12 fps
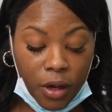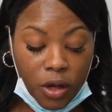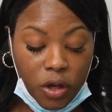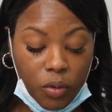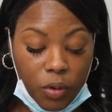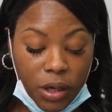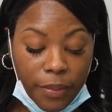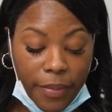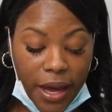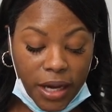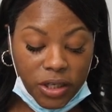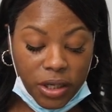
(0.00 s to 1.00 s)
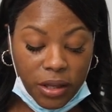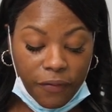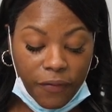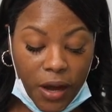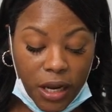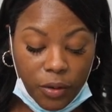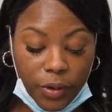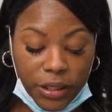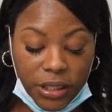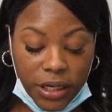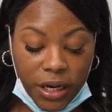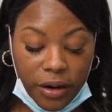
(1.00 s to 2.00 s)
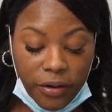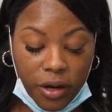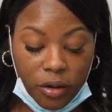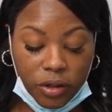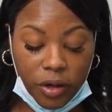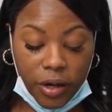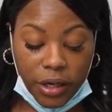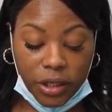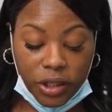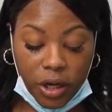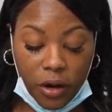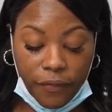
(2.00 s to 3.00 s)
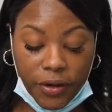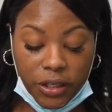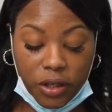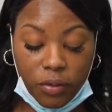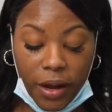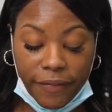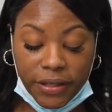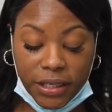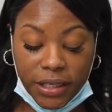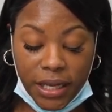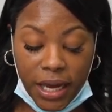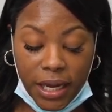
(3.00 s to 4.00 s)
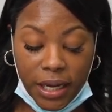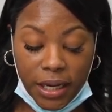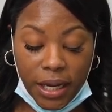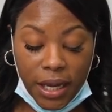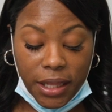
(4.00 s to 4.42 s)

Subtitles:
You will imagine the following scenario during a service you have sustained,